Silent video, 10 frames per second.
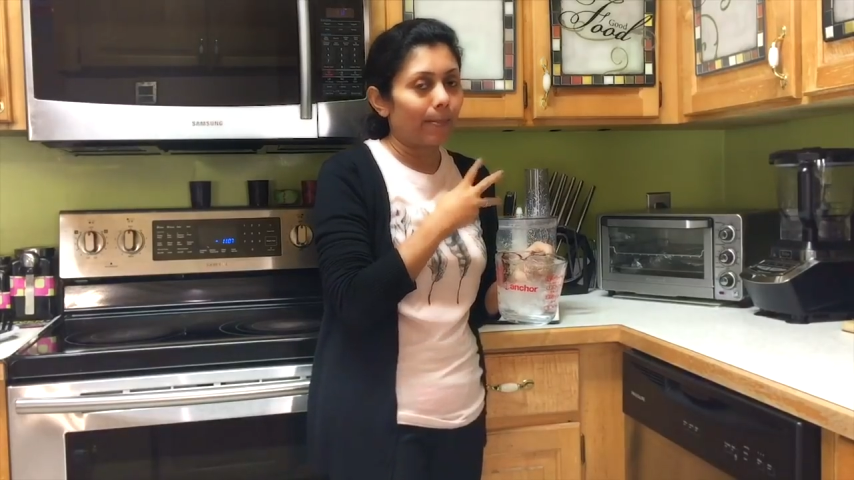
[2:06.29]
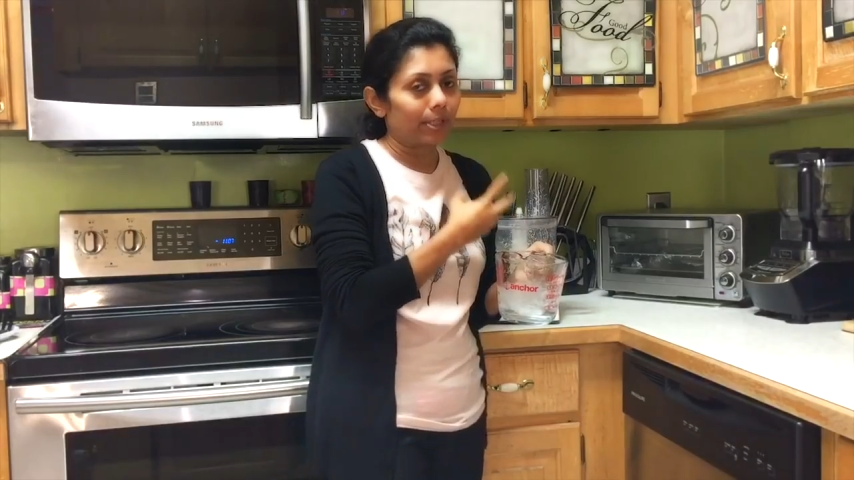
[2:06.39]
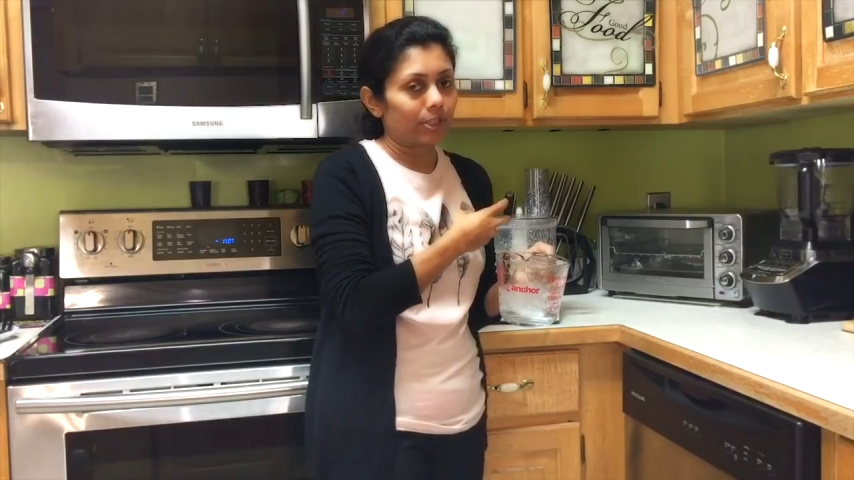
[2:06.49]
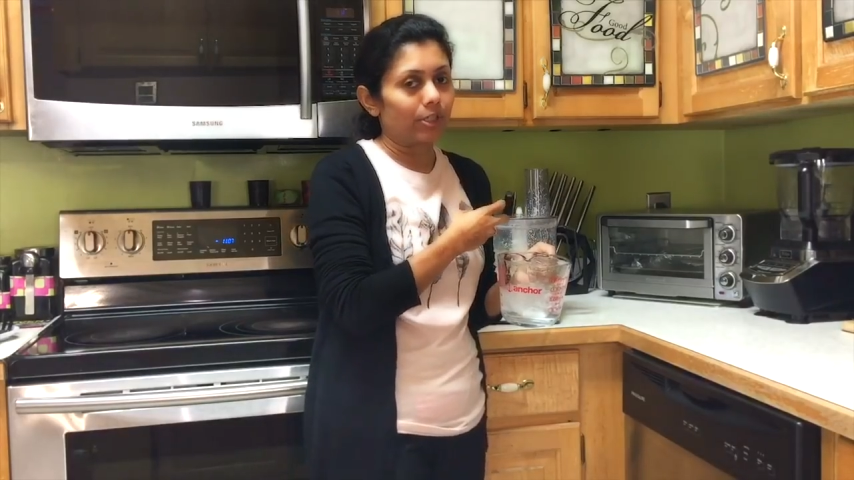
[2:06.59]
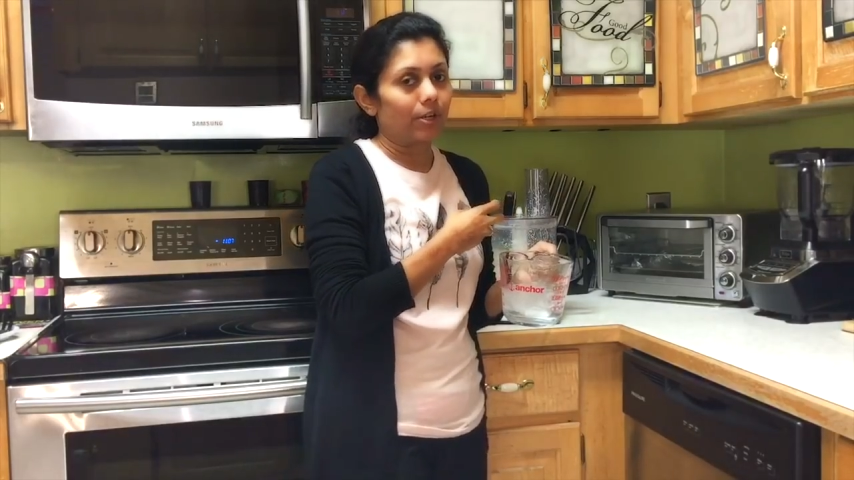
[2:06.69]

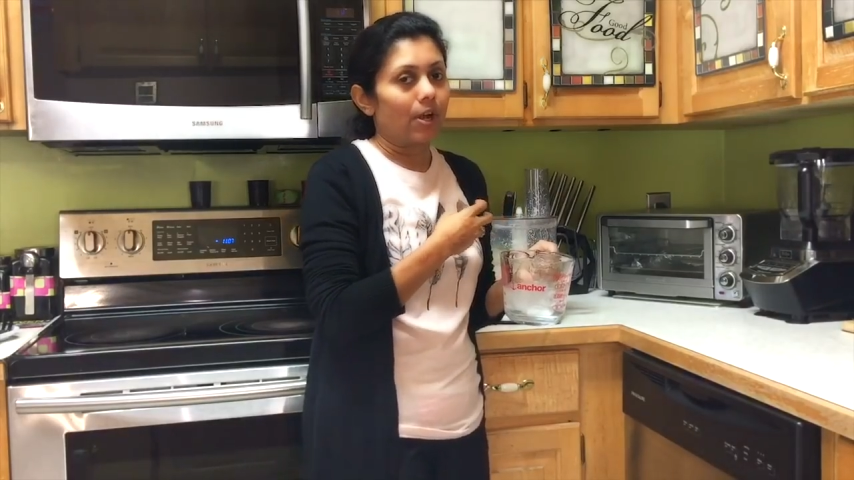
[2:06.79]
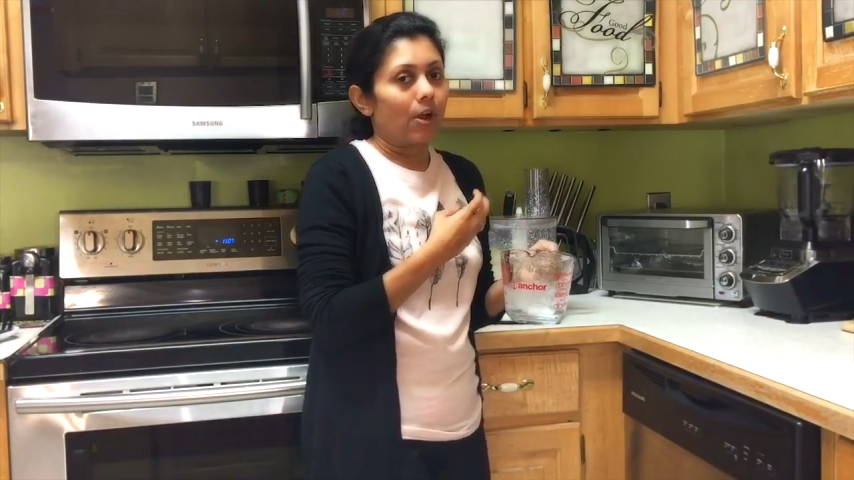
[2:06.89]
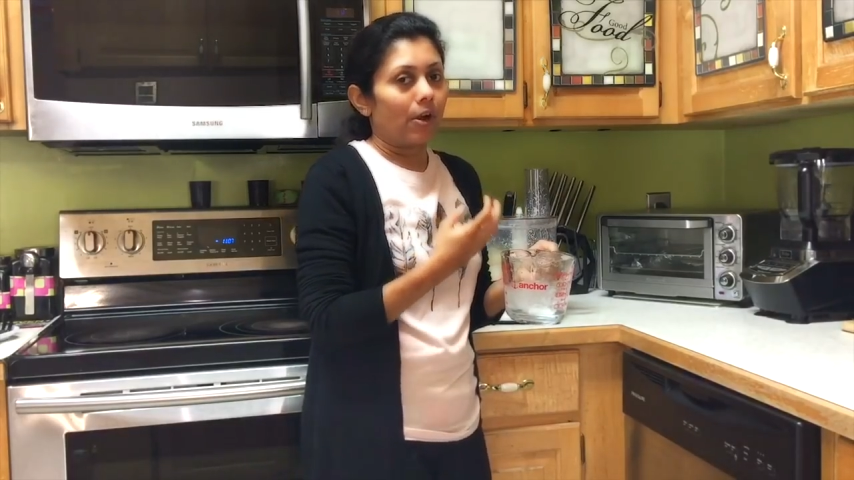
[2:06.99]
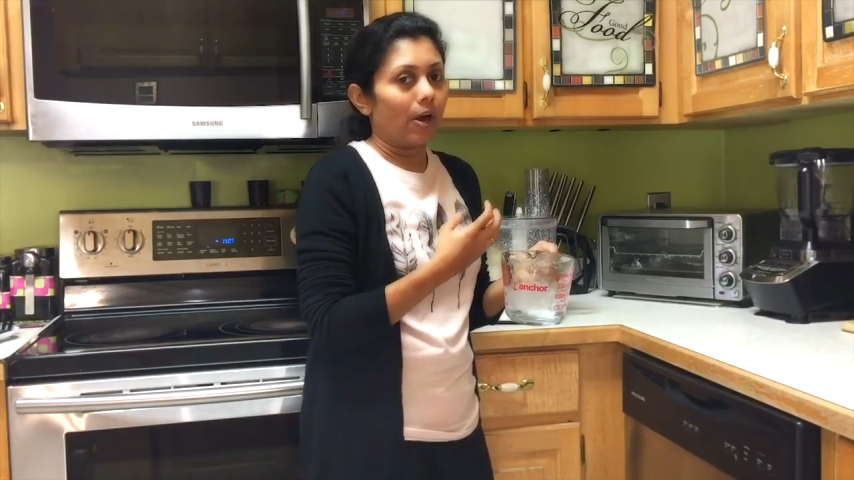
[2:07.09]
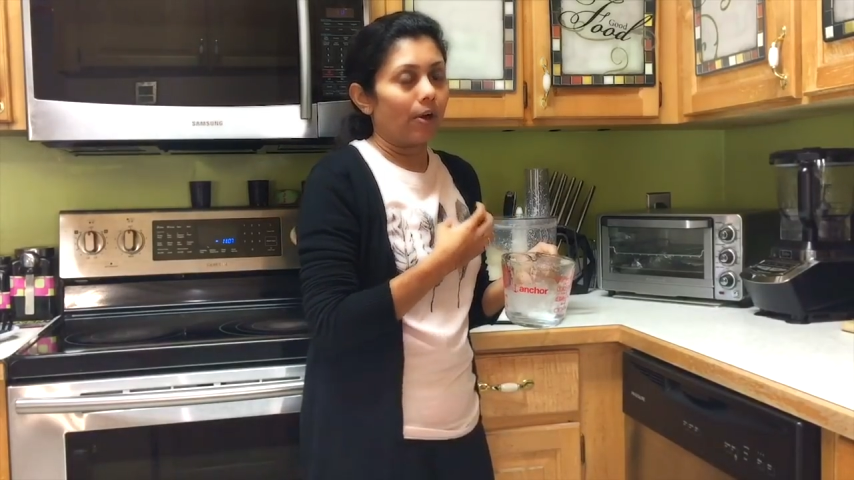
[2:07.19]
butter
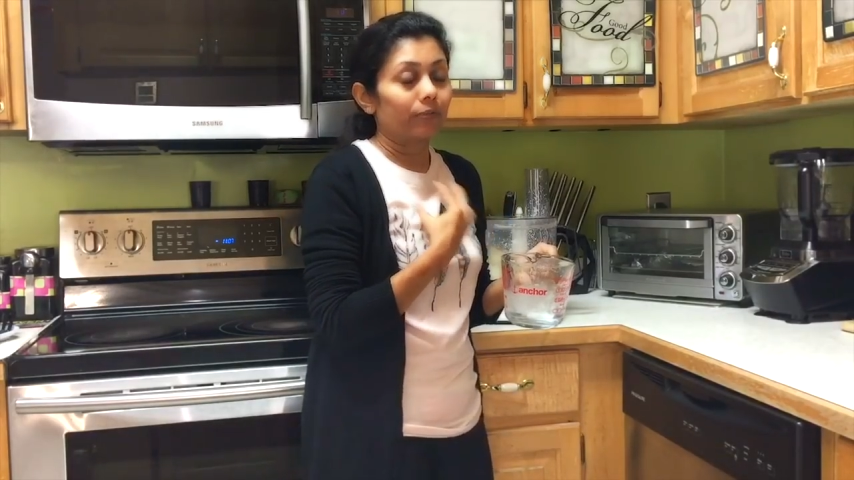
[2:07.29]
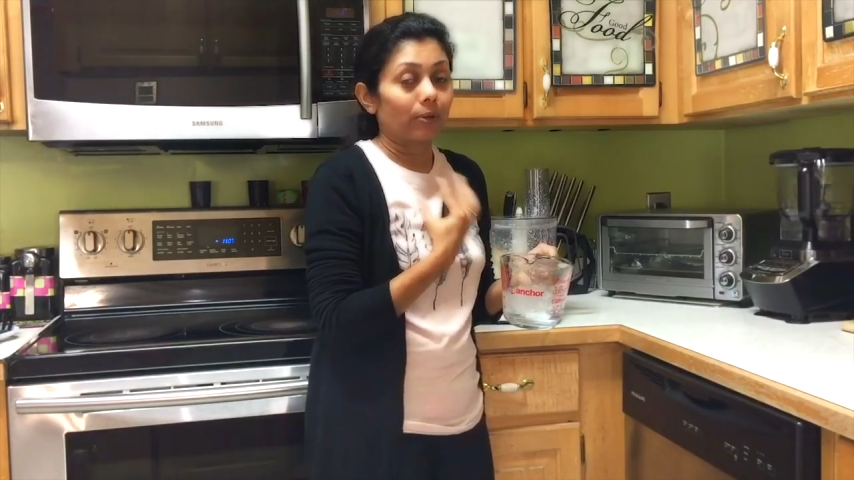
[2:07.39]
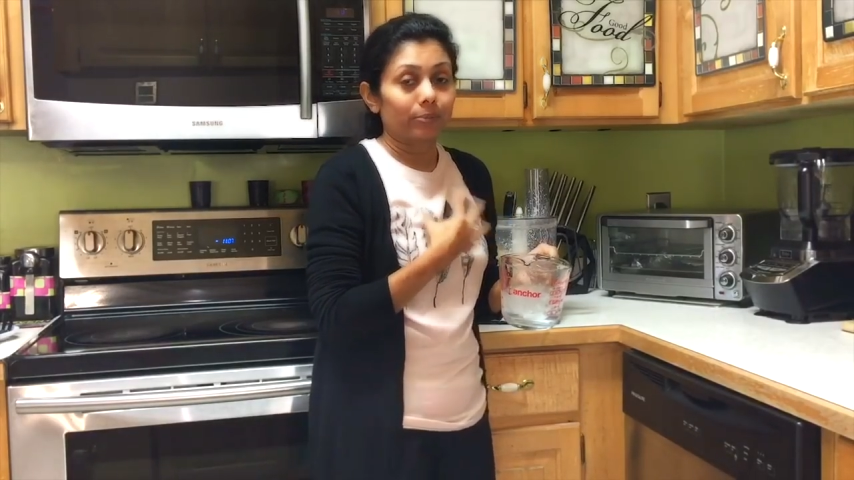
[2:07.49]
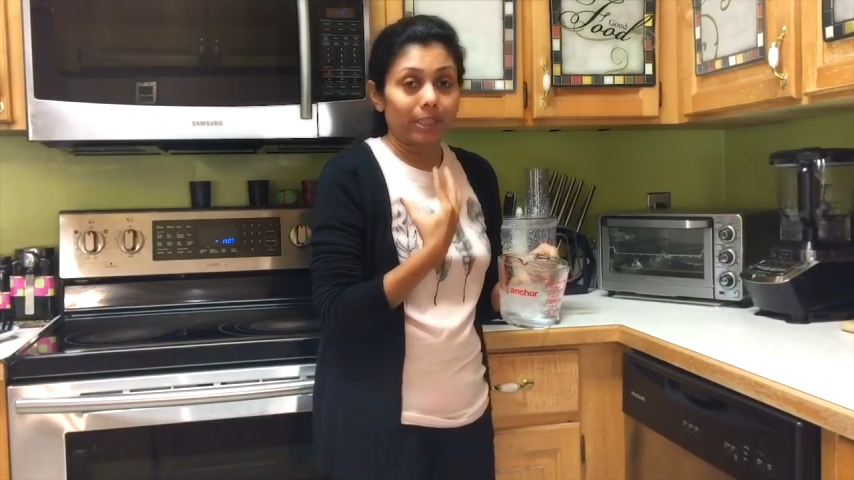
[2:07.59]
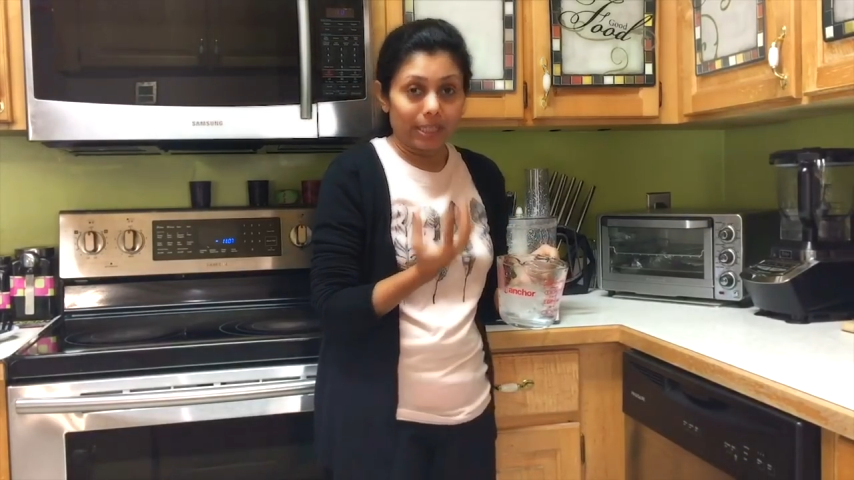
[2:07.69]

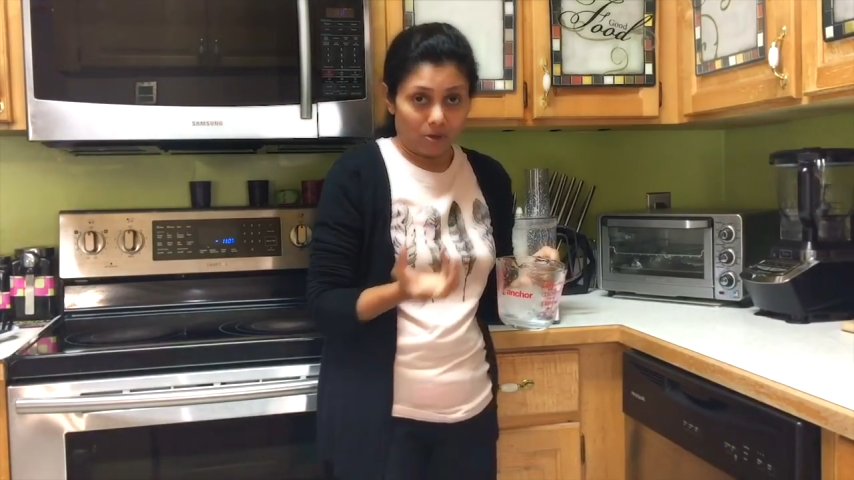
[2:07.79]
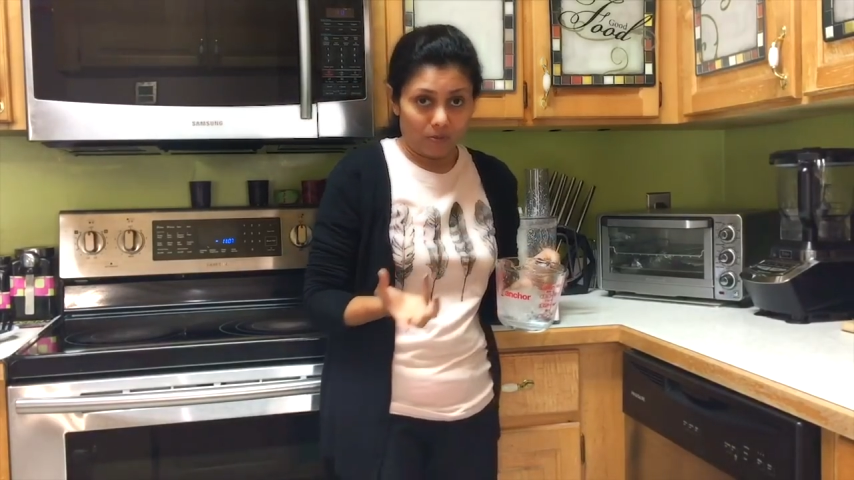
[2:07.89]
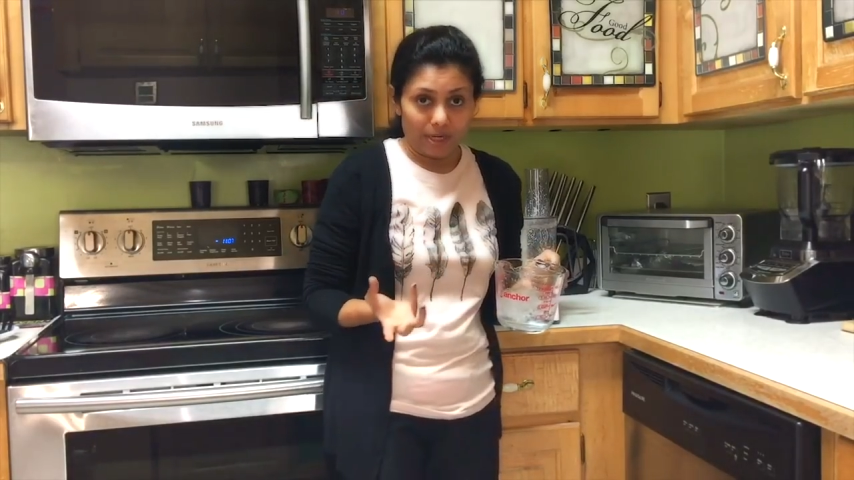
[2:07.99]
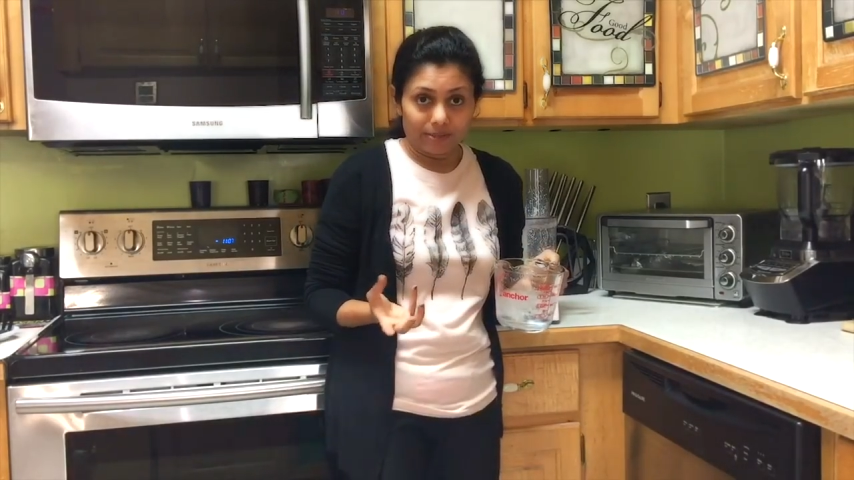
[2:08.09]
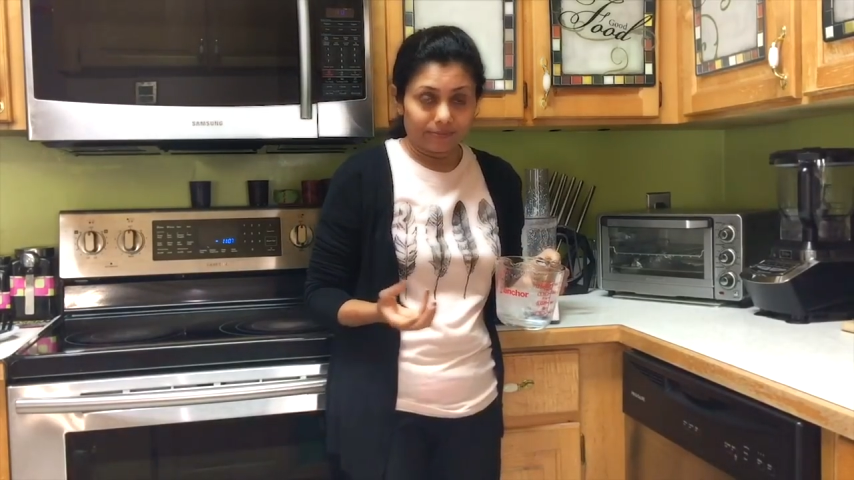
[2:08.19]
from the
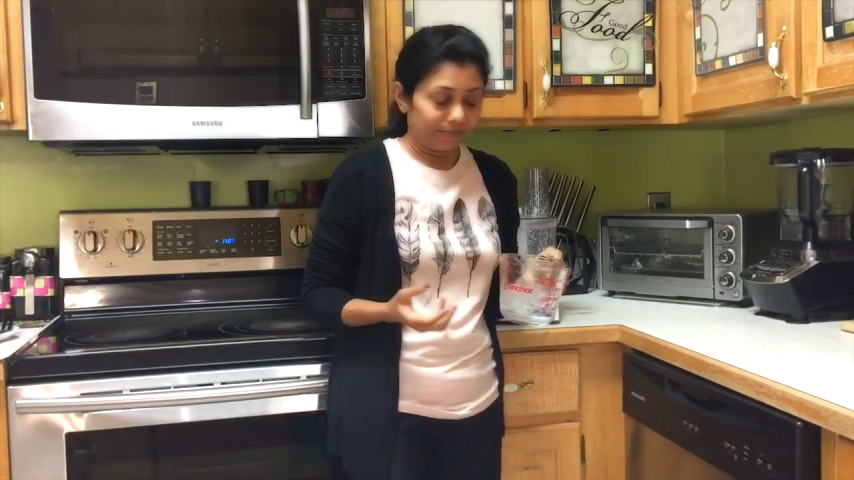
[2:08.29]
liquid.